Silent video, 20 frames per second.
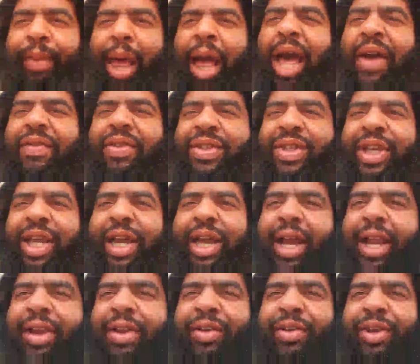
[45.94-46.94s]
Obviously,
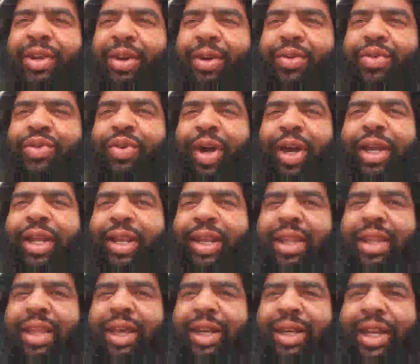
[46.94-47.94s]
I could try
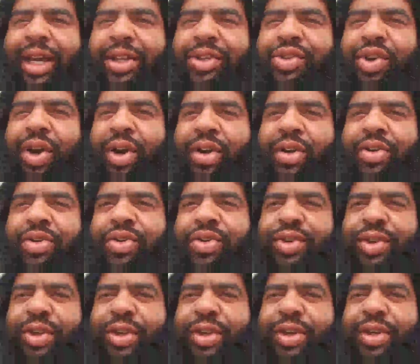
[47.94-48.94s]
and like not
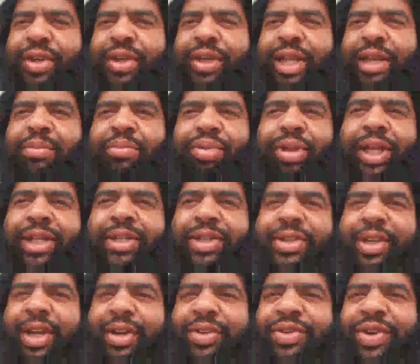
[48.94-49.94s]
charge in
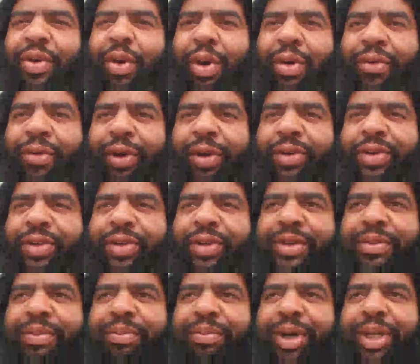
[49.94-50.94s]
places that are so overt,
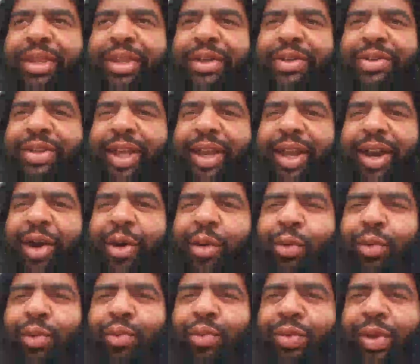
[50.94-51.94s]
but there's like a
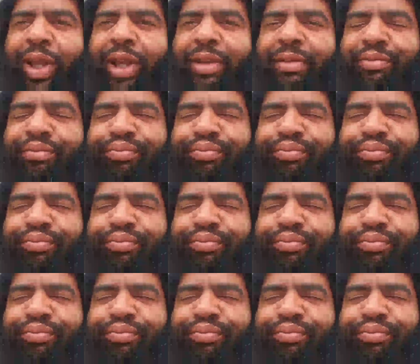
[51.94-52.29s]
whole like